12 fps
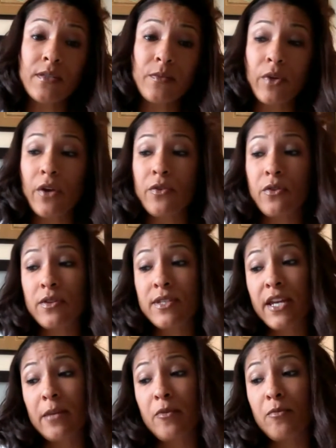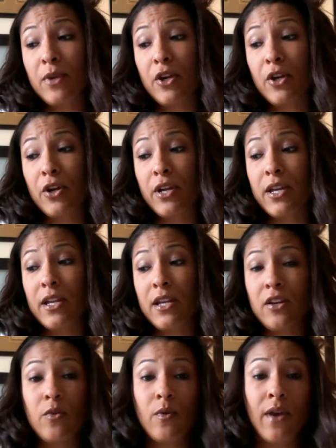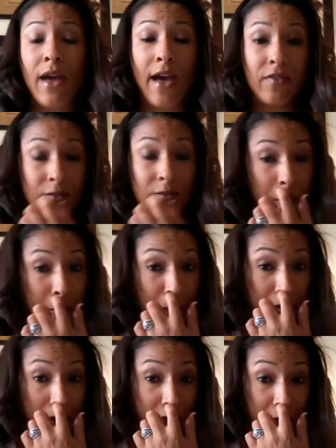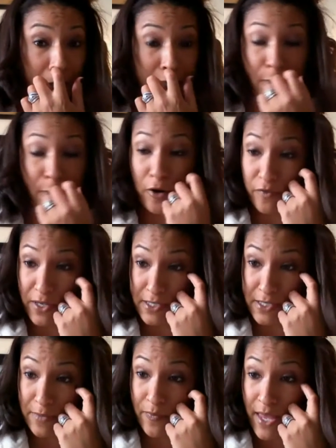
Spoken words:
and we go through this honeymoon period and you have this feeling like everything is perfect.